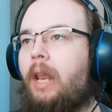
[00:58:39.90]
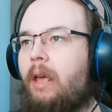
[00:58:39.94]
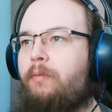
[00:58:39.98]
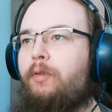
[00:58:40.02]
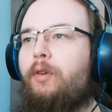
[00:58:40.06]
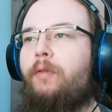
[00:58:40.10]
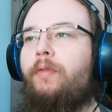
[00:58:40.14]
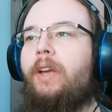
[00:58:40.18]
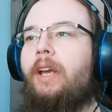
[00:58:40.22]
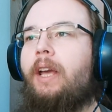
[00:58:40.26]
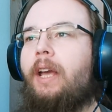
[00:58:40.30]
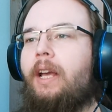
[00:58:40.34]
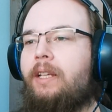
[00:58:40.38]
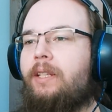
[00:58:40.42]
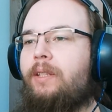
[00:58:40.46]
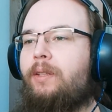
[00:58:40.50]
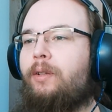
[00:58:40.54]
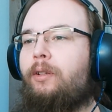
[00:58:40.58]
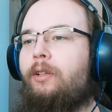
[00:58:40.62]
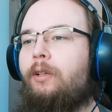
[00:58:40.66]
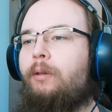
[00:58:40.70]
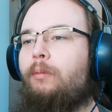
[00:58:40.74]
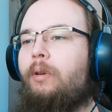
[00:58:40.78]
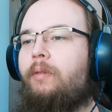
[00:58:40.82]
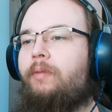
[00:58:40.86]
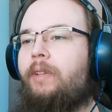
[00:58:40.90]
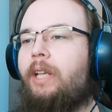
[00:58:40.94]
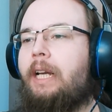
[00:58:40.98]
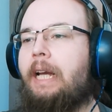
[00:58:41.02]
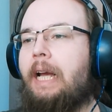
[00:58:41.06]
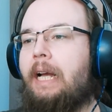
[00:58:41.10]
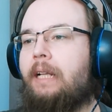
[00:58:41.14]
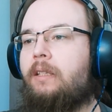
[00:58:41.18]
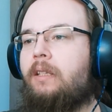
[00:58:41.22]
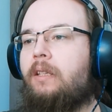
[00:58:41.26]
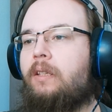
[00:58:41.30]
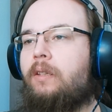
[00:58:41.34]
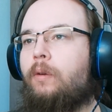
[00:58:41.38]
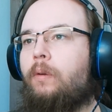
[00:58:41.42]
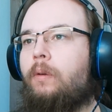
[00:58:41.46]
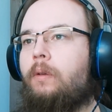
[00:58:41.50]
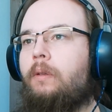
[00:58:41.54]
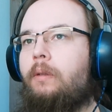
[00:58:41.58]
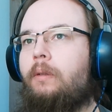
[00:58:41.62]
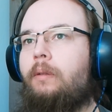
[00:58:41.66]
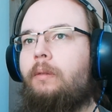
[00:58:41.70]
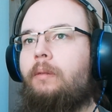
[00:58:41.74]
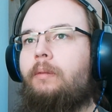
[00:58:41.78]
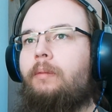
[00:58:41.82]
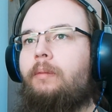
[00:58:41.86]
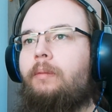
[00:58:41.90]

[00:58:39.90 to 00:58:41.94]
And everything has to do with the katsu.